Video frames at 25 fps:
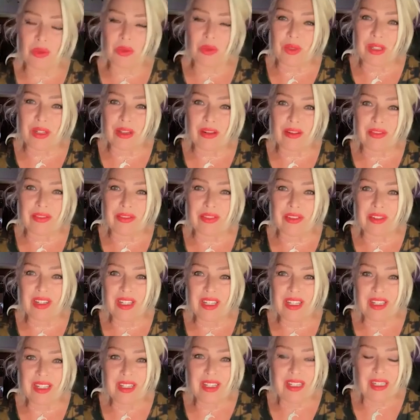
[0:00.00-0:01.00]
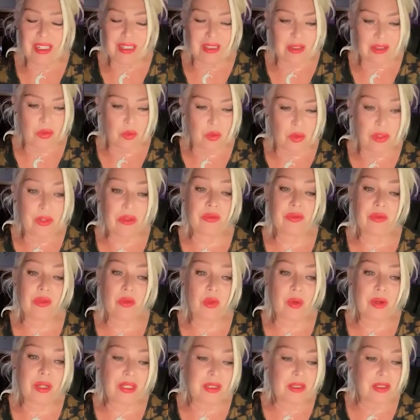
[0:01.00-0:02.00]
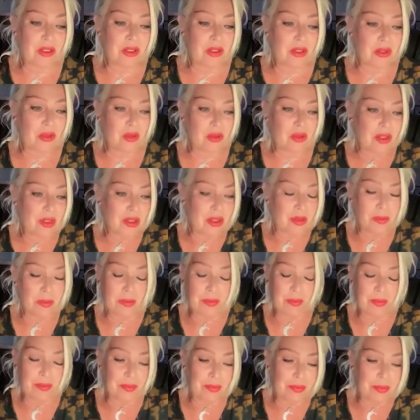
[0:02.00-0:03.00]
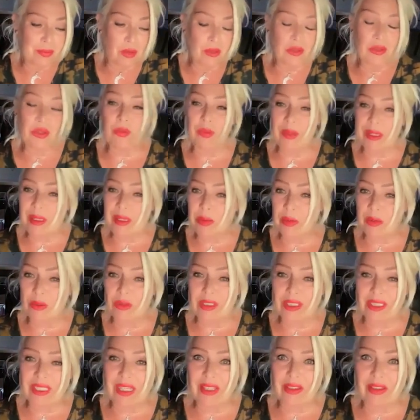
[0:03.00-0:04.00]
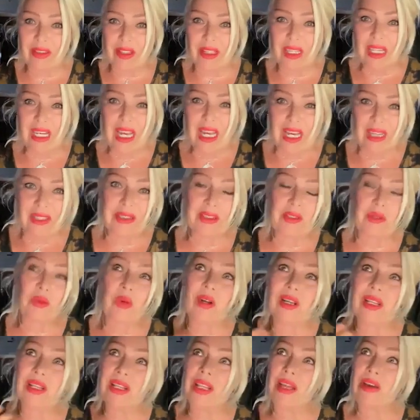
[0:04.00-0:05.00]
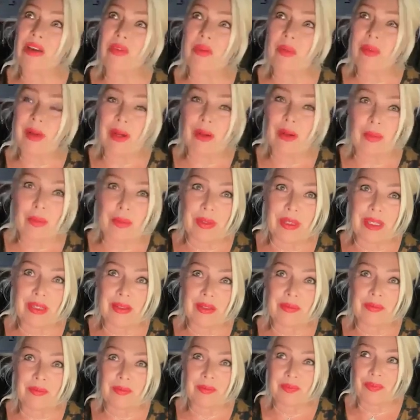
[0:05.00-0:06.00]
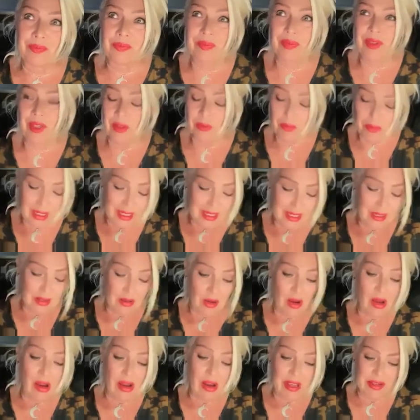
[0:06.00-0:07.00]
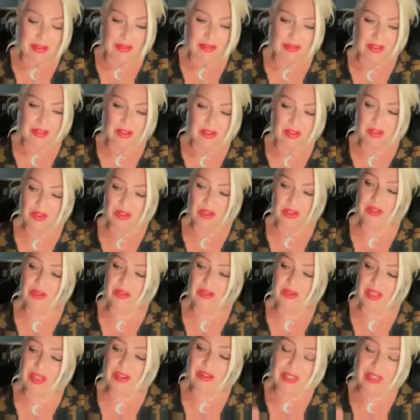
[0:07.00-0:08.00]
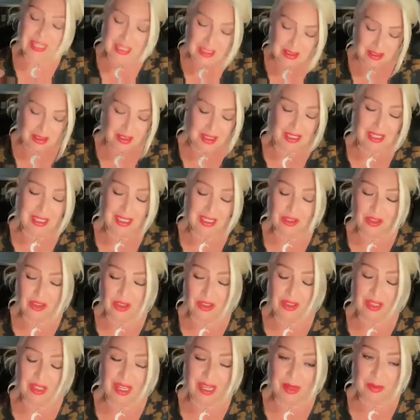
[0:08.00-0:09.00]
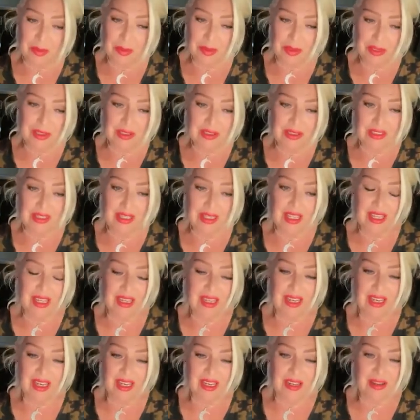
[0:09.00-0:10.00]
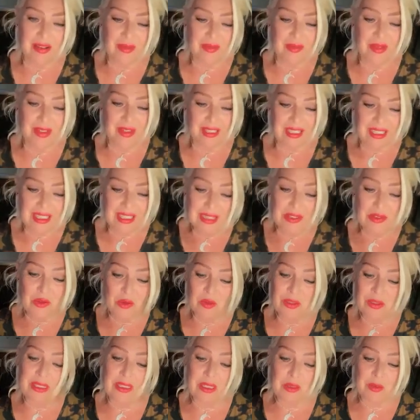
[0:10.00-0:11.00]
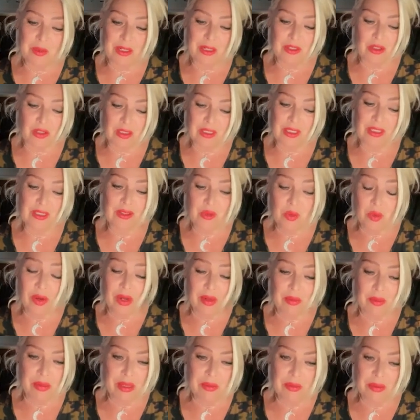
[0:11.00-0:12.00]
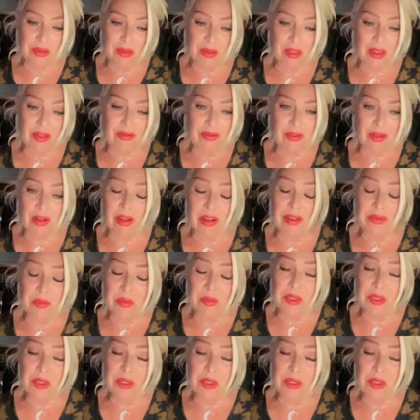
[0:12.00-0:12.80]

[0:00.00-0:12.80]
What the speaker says: that we love, and it's a wonderful way to bond people together. And that's what I love about being playing live. There is a connection that happens. It is really special, and it's why people love live